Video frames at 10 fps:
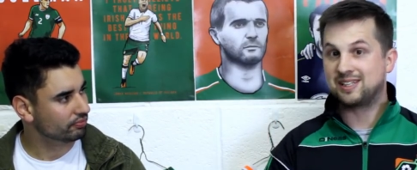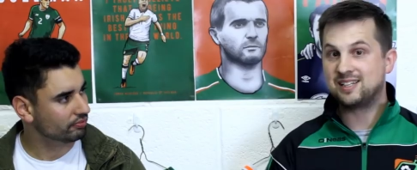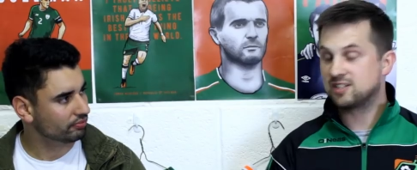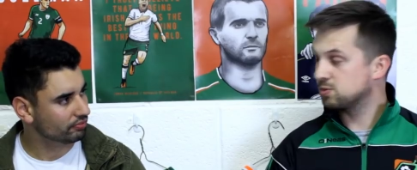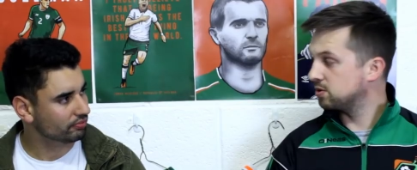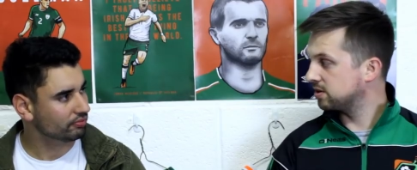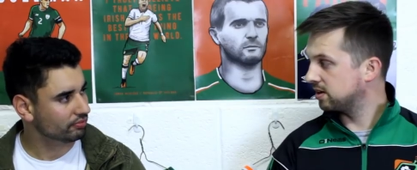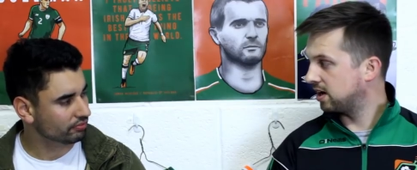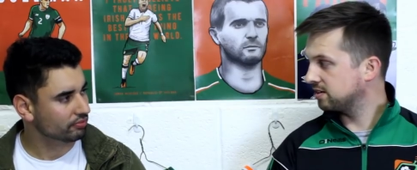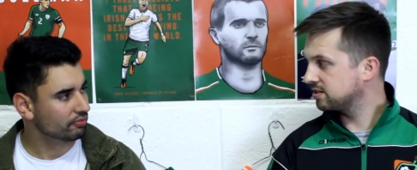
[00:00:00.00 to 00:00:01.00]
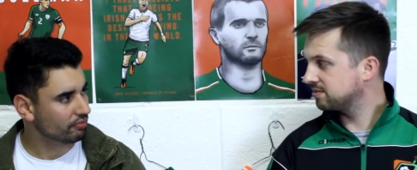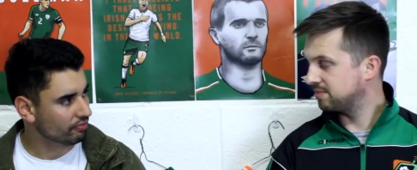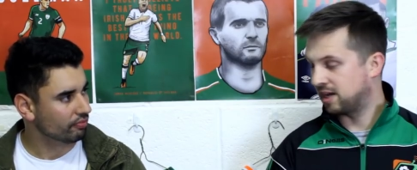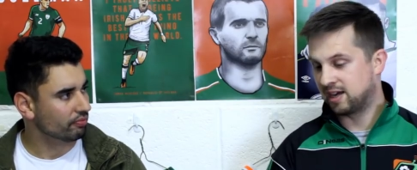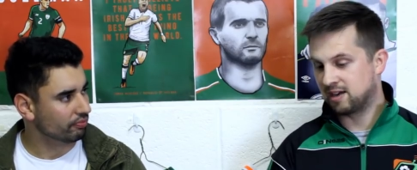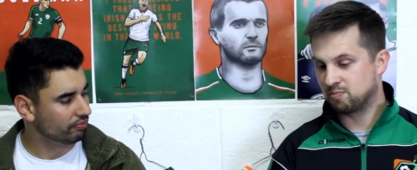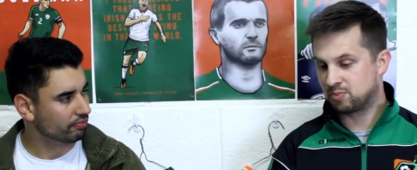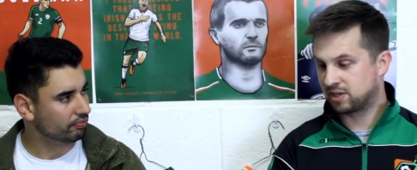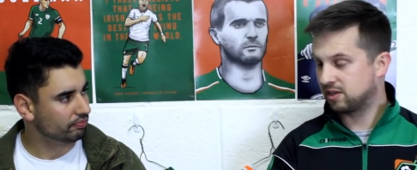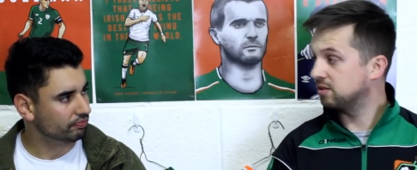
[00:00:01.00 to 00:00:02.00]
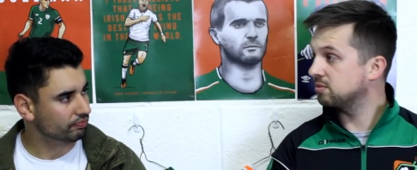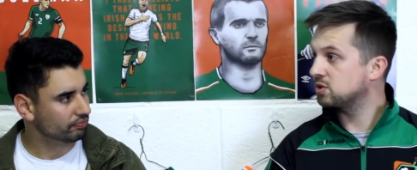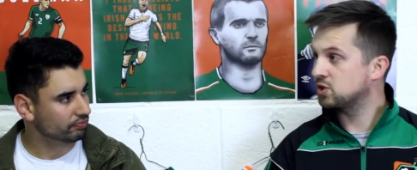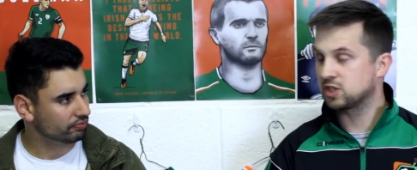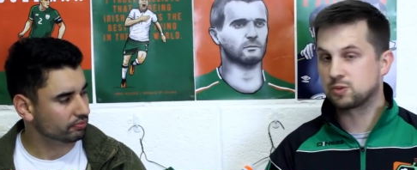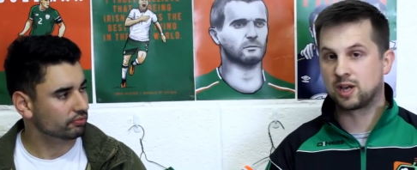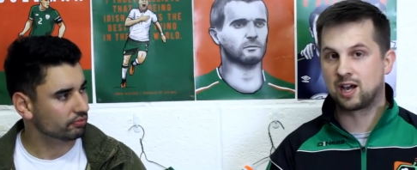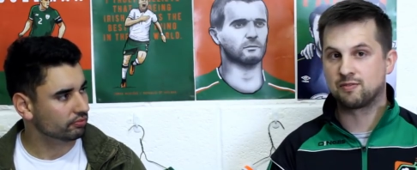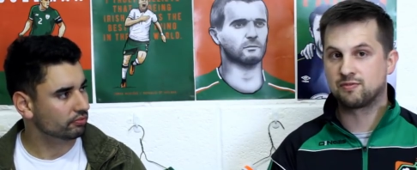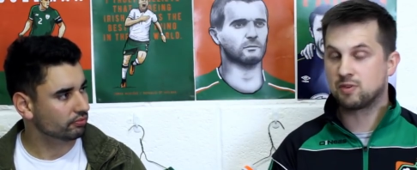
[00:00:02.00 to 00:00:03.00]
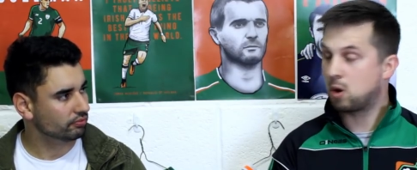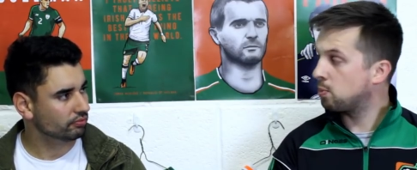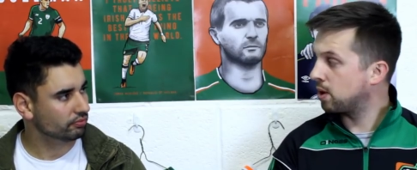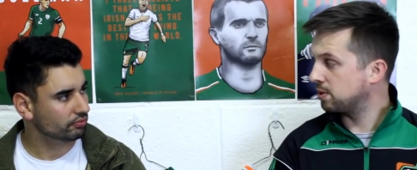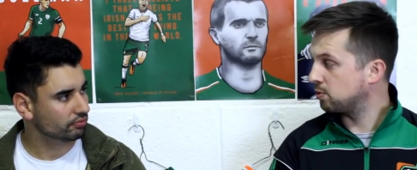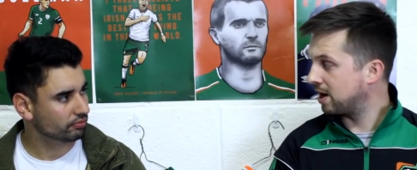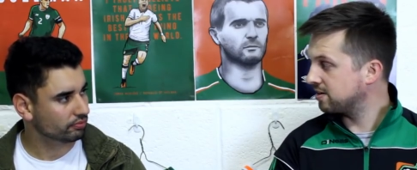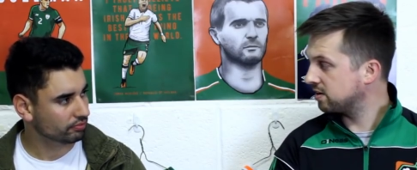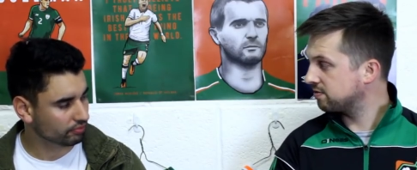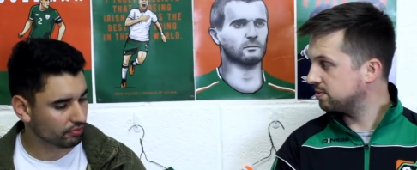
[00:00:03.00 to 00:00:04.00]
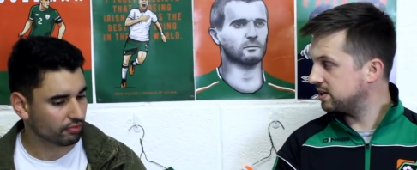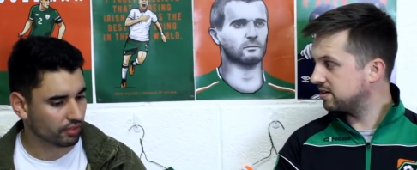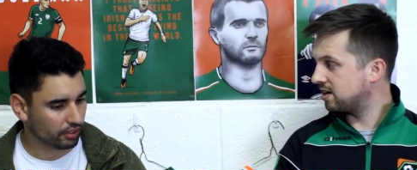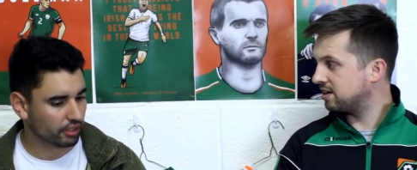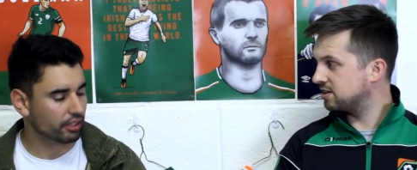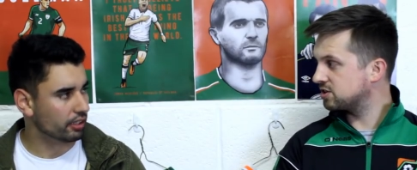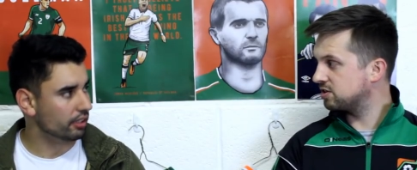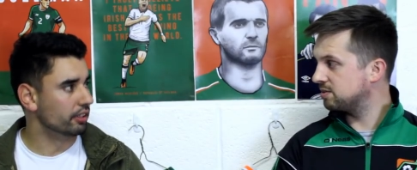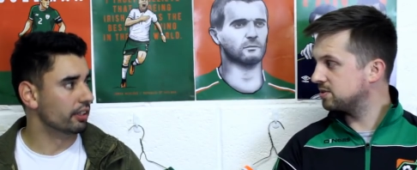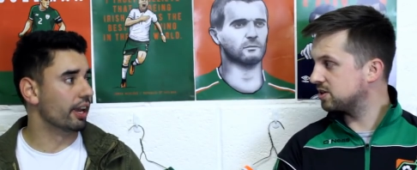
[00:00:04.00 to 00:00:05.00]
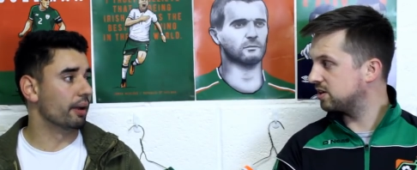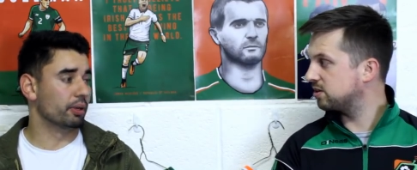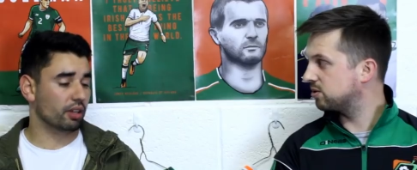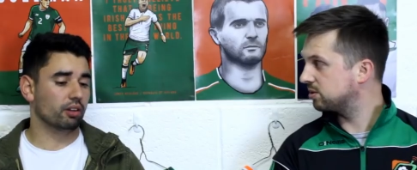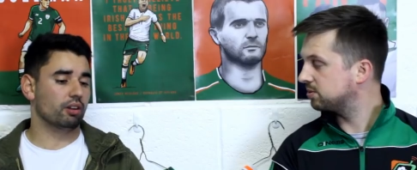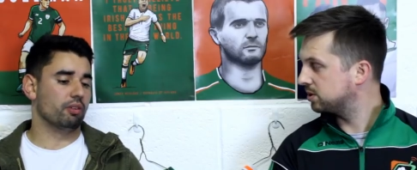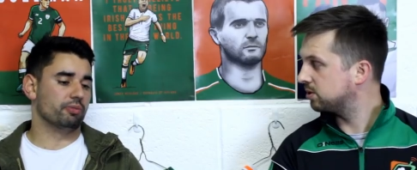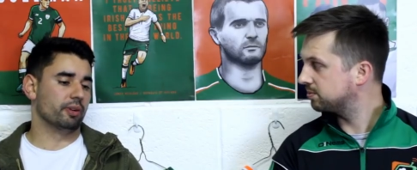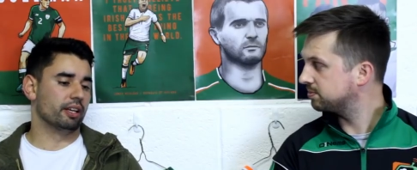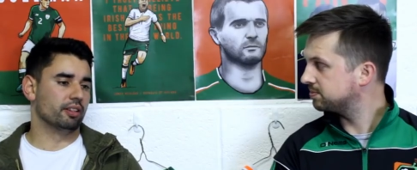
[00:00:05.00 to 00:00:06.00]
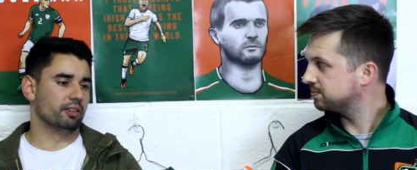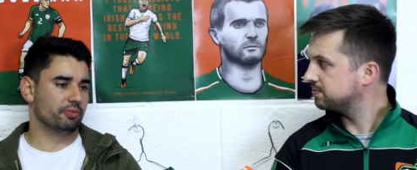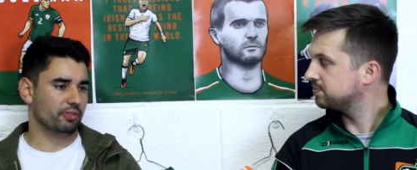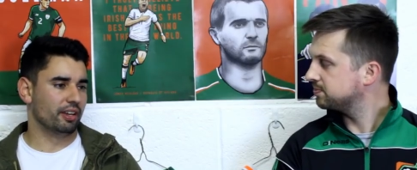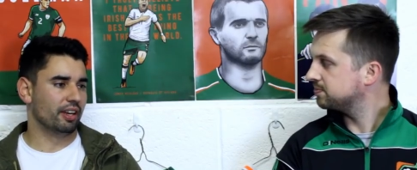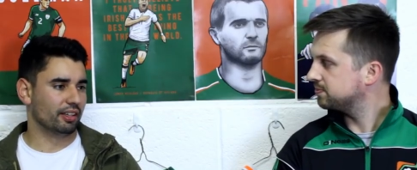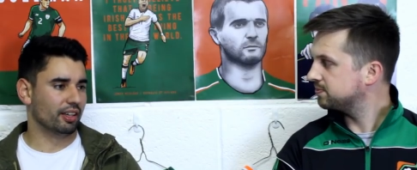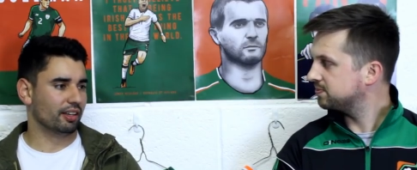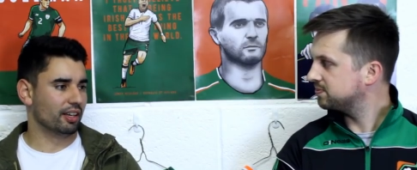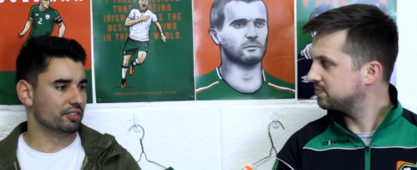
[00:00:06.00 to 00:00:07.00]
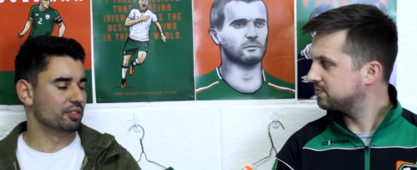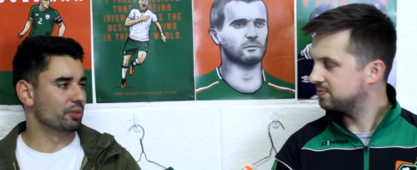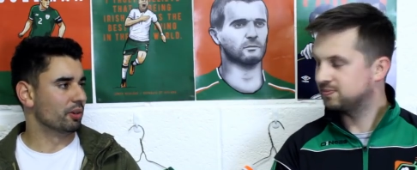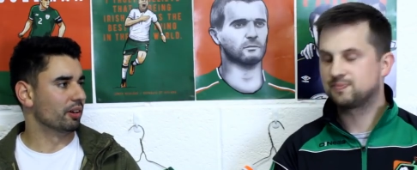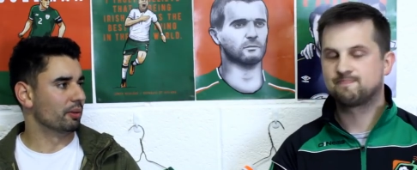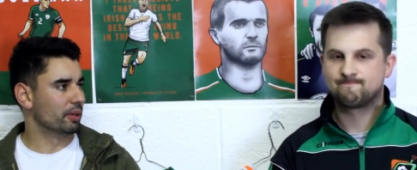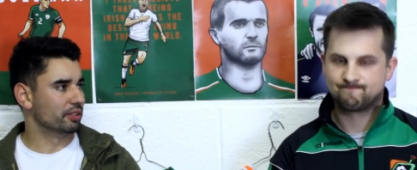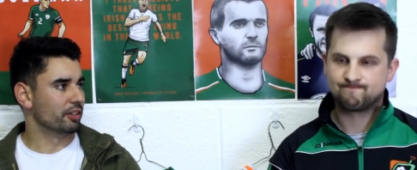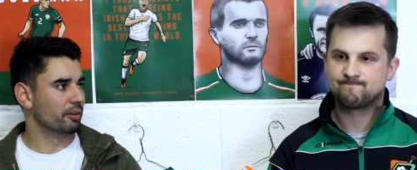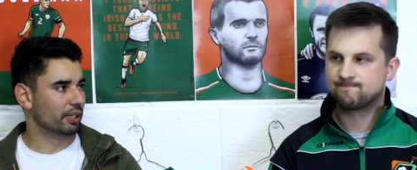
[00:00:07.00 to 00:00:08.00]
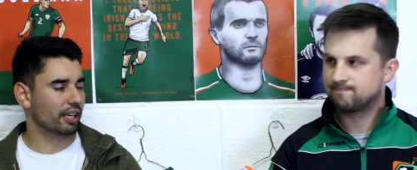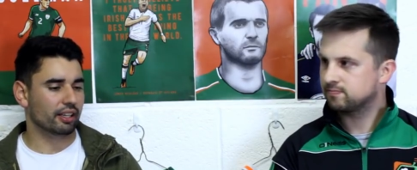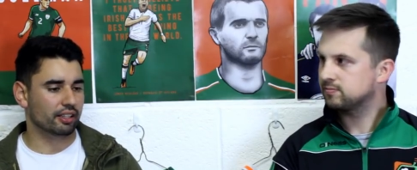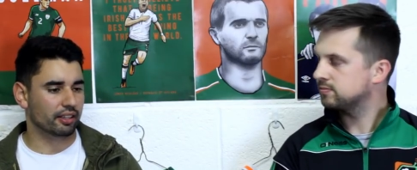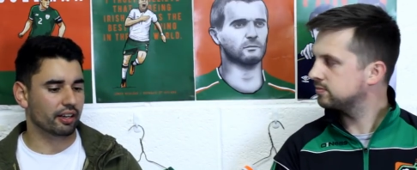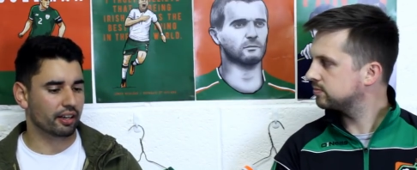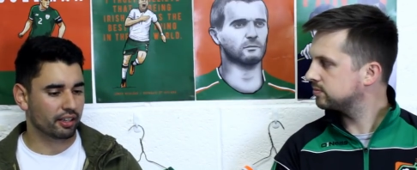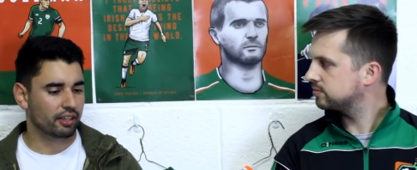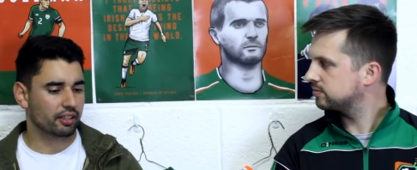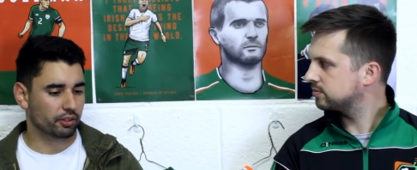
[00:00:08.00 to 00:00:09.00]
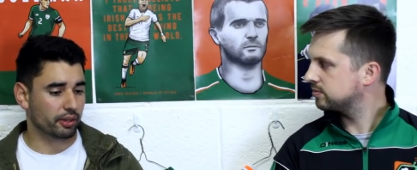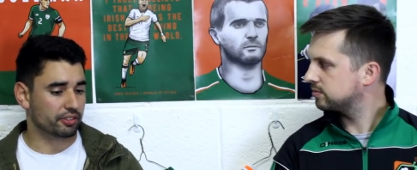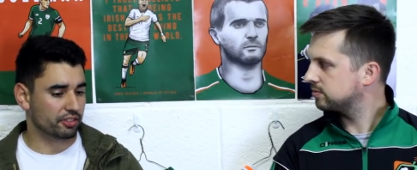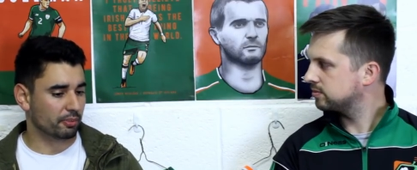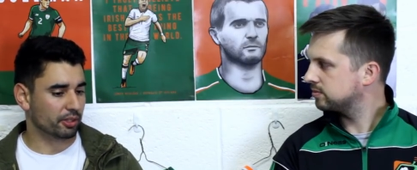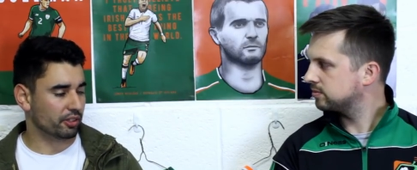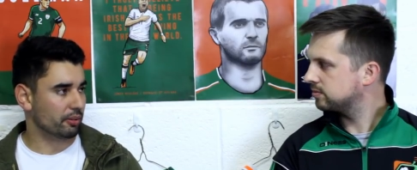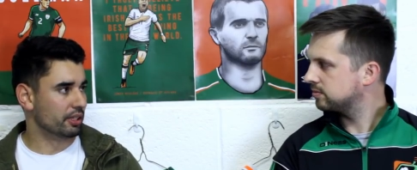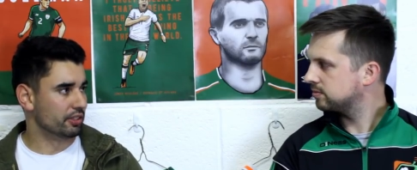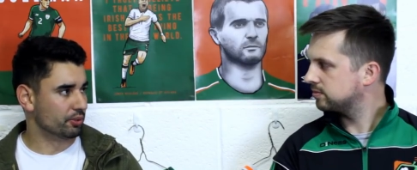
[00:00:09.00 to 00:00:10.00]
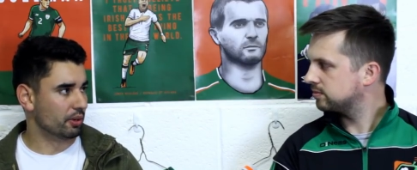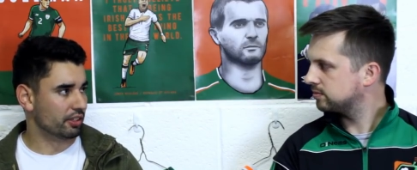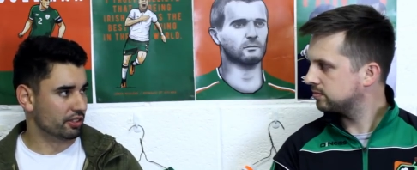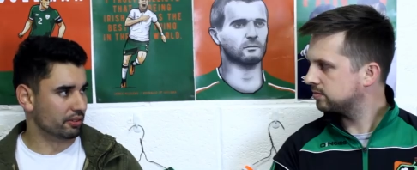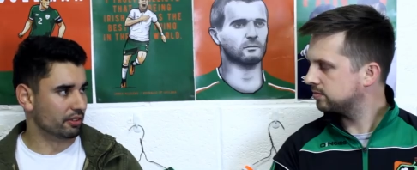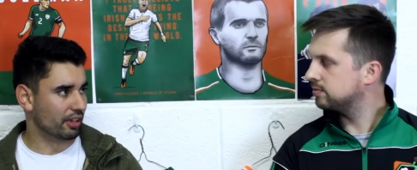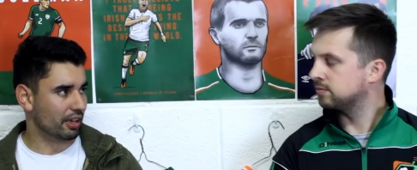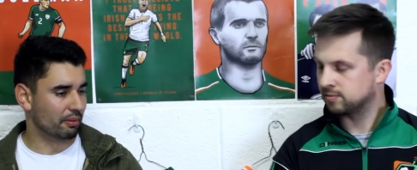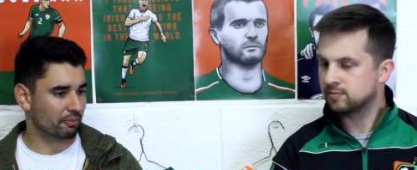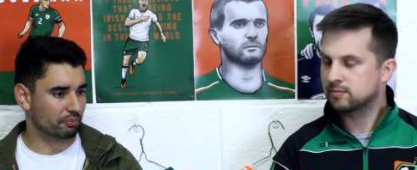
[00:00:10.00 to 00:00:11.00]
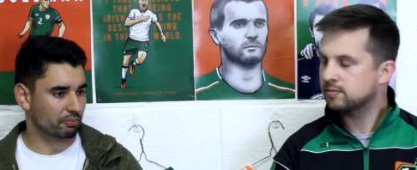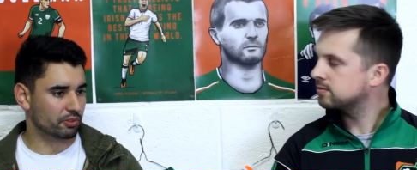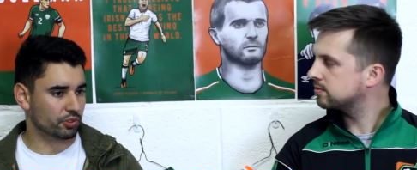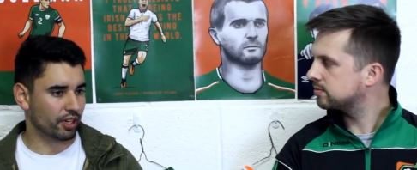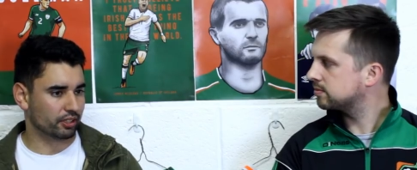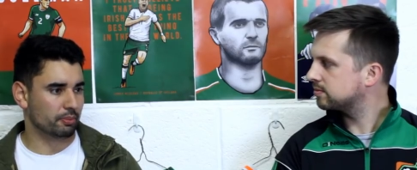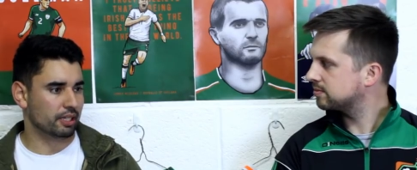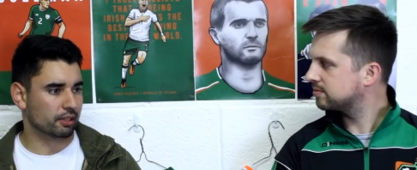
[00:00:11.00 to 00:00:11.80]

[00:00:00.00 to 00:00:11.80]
Speaker 1: the easiest one of the lot, um, particularly the, the choice that we have. Probably Randolph for me. Any disagreements? Yeah, we go go for
Speaker 2: Randolph uh, again. I can't see Doyle or McDermott getting in there. Great to see McDermott in the squad. Mm-hmm. Um, mm-hmm tracked him a